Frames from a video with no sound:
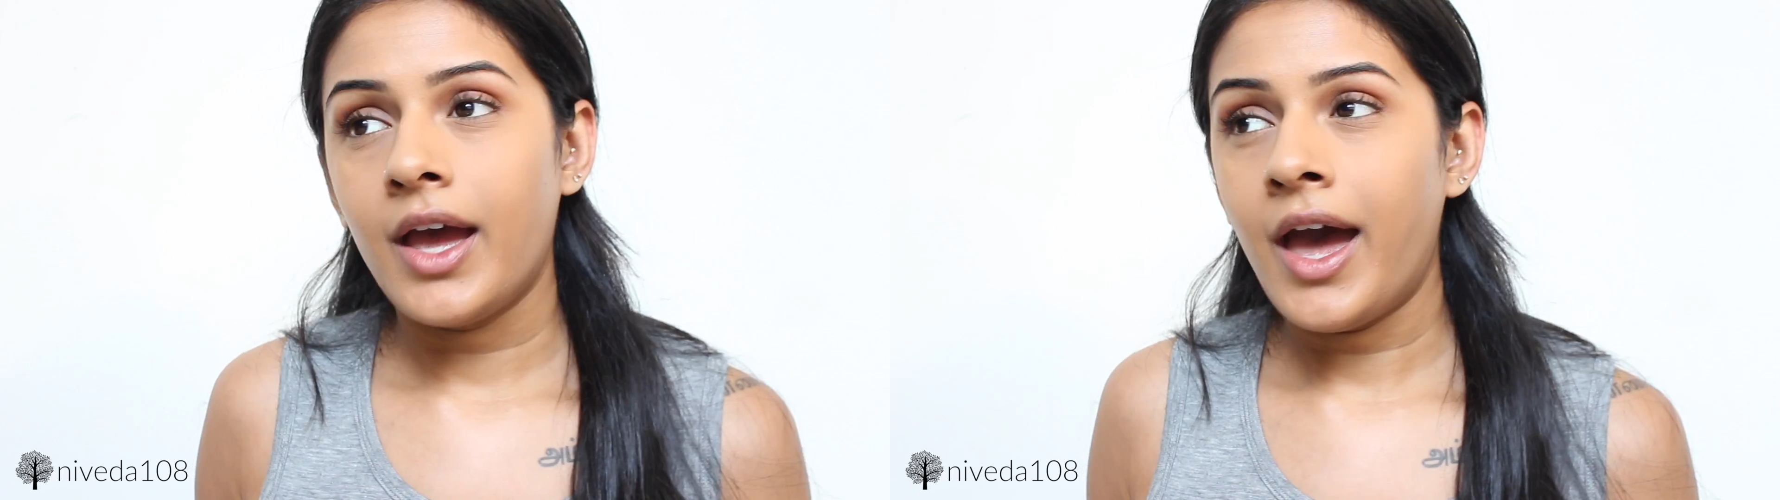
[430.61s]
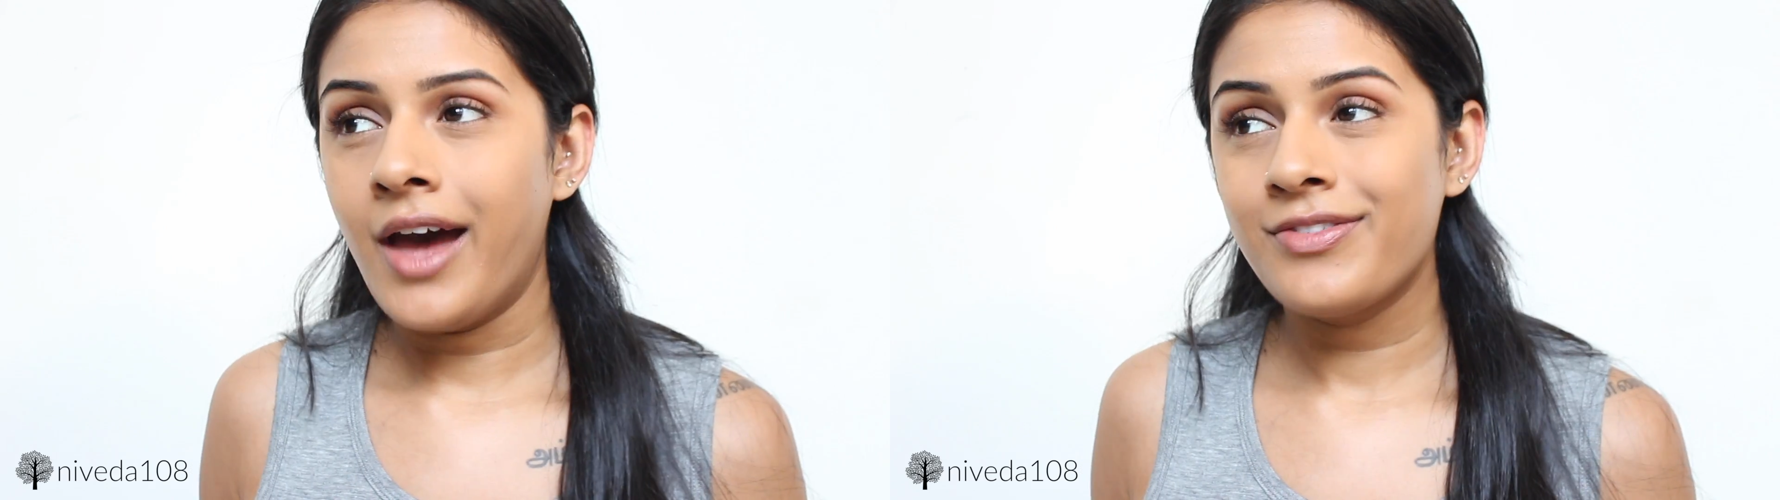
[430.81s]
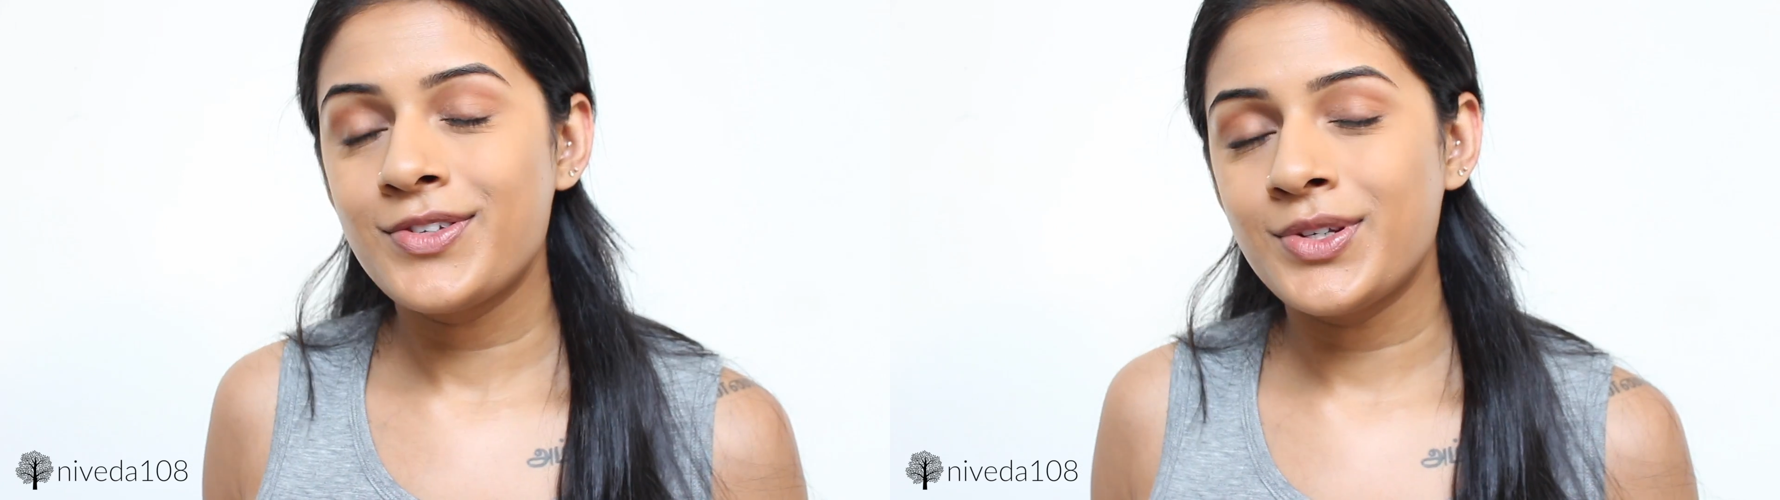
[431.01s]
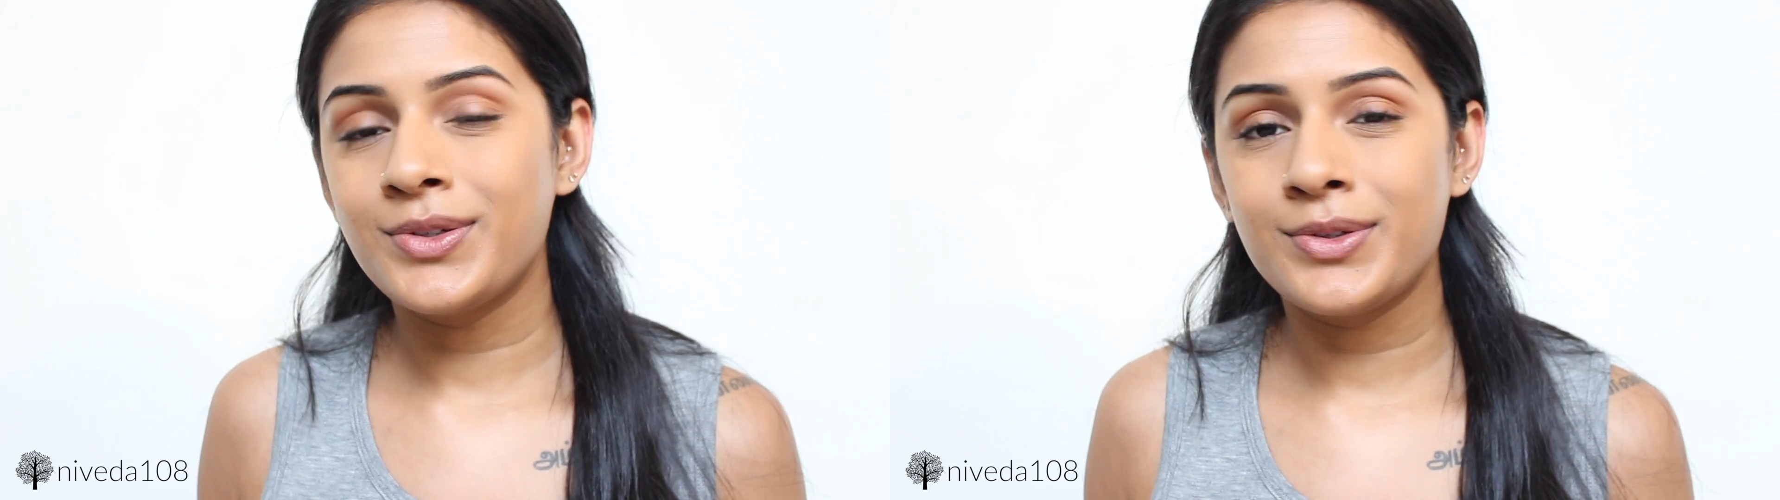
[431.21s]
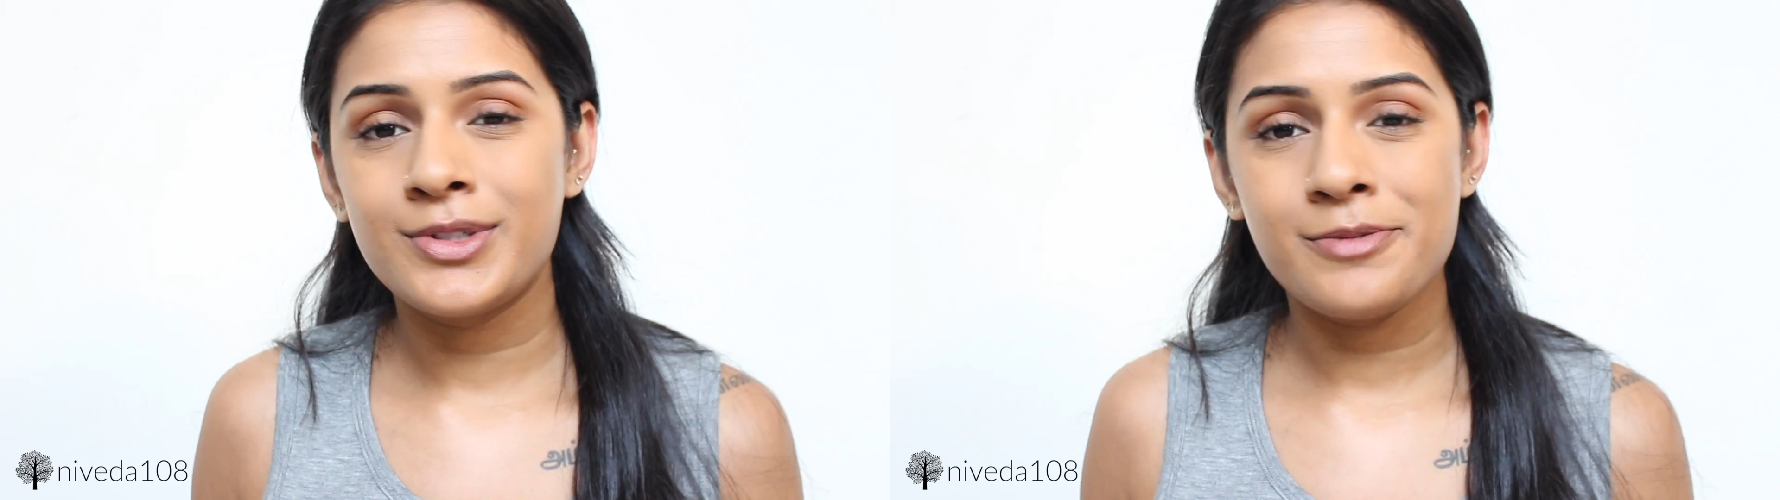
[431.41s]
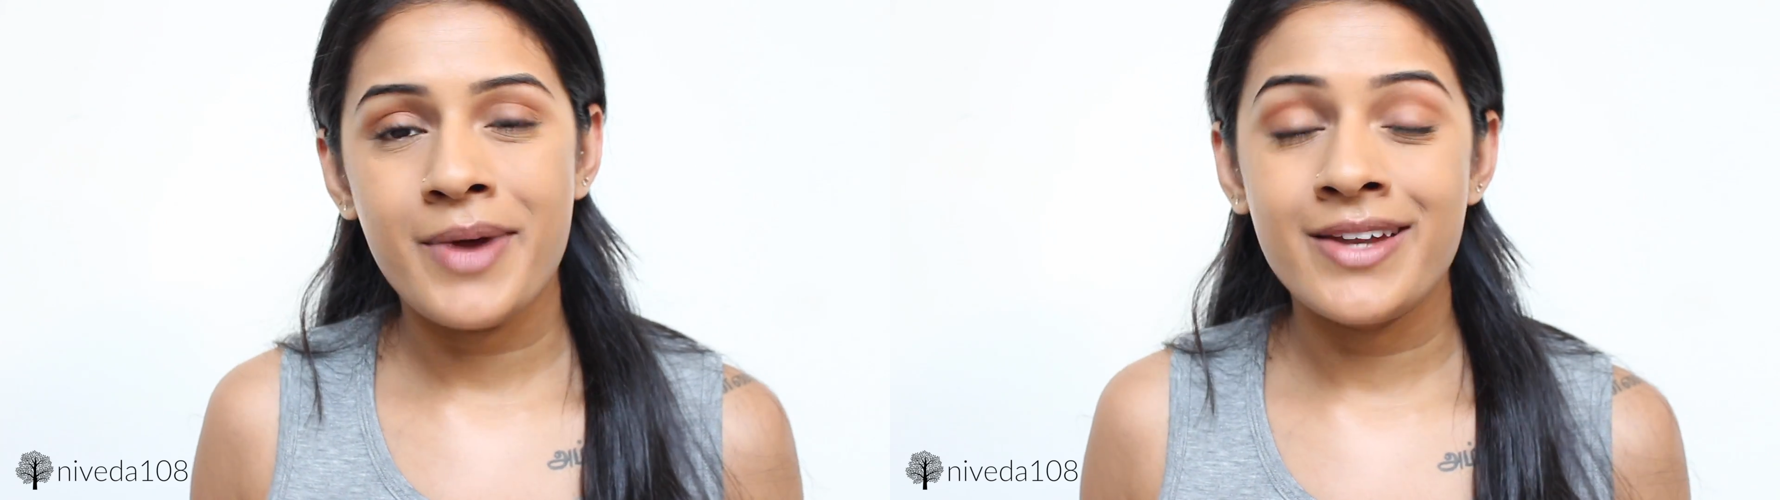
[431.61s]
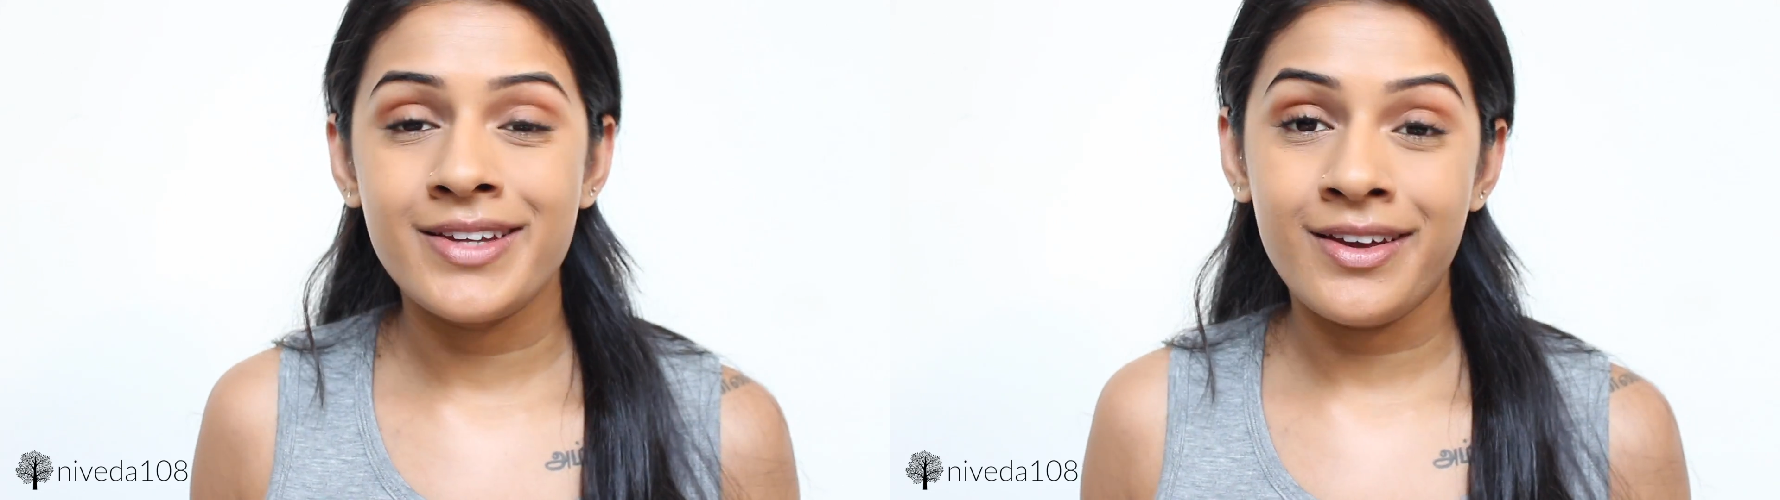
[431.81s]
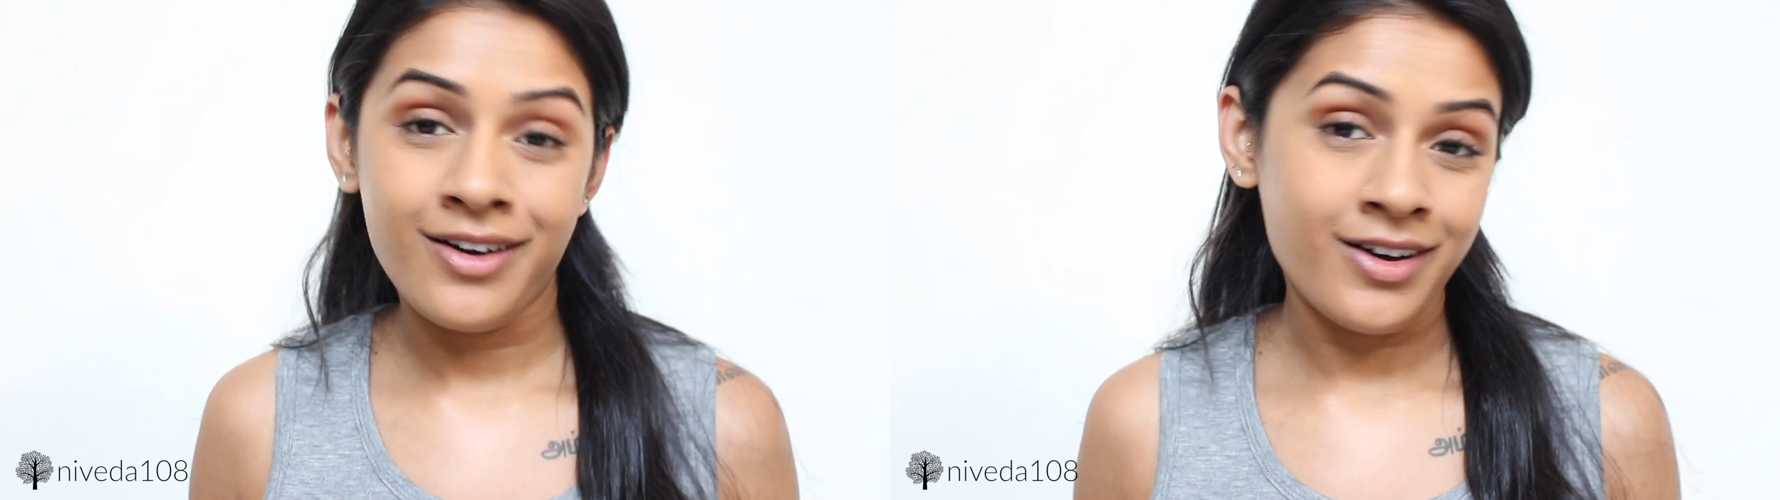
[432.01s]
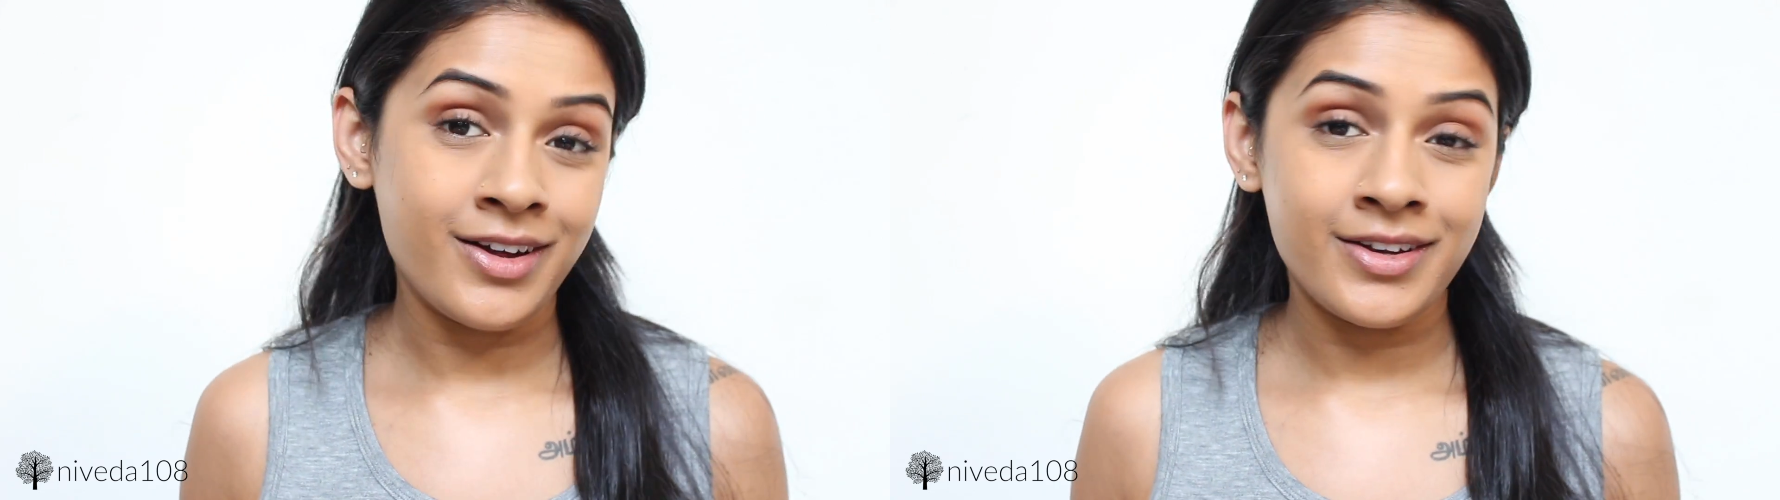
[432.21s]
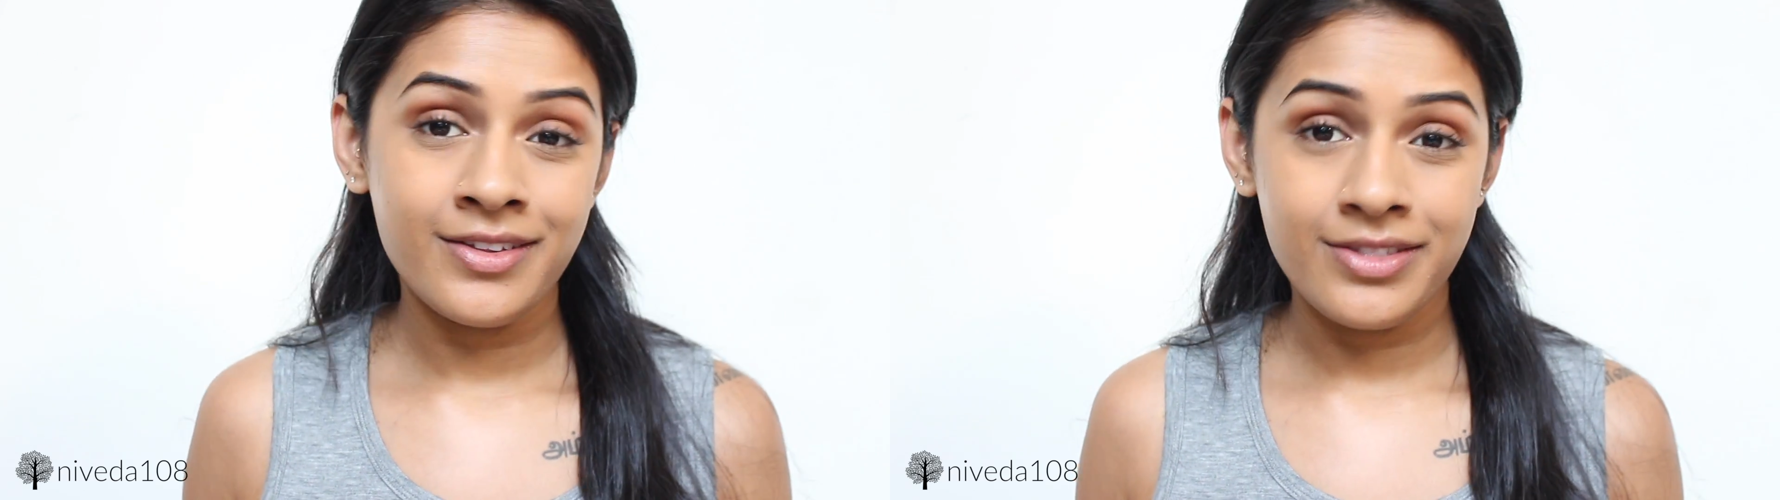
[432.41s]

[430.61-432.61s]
have to depend it on